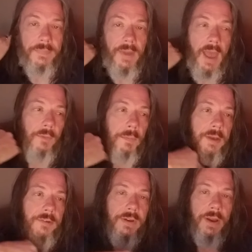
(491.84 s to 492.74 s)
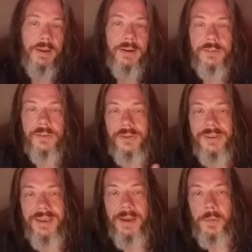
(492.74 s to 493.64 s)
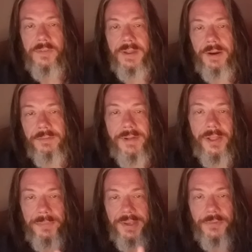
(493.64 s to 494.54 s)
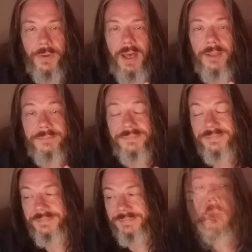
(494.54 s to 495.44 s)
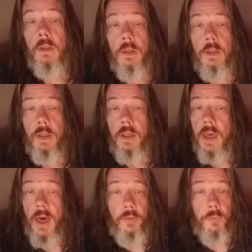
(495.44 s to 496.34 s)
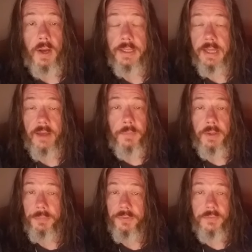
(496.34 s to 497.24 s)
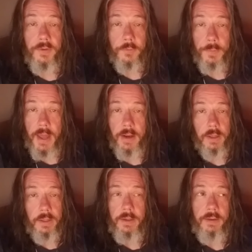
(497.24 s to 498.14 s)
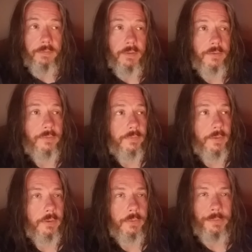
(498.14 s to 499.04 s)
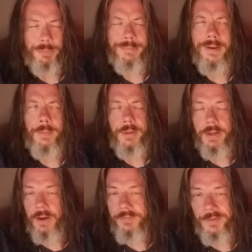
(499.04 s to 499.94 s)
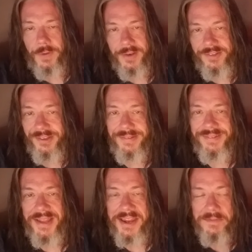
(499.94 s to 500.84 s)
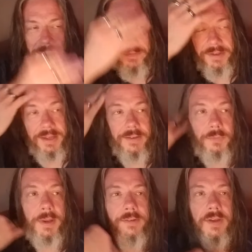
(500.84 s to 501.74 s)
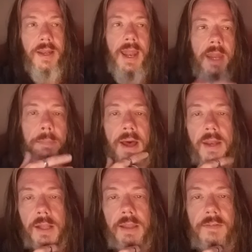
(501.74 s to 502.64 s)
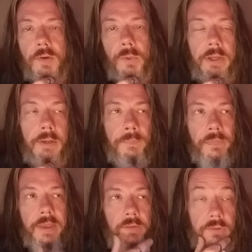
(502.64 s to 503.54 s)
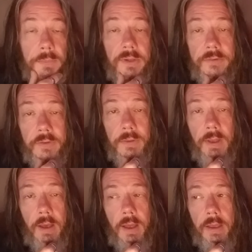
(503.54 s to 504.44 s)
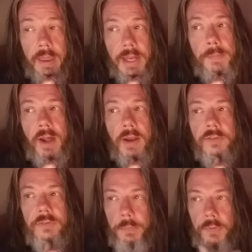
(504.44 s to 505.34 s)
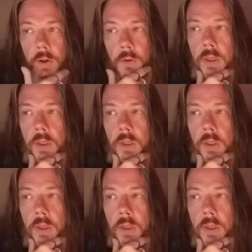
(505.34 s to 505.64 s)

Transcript: I will mention it on here so that you can come over there and follow me as well. Health-wise, I've been improving dramatically. For those of you probably know if you've watched any of my videos, but I took an antibiotic, Levaquin. It's similar to the antibiotic Cipro,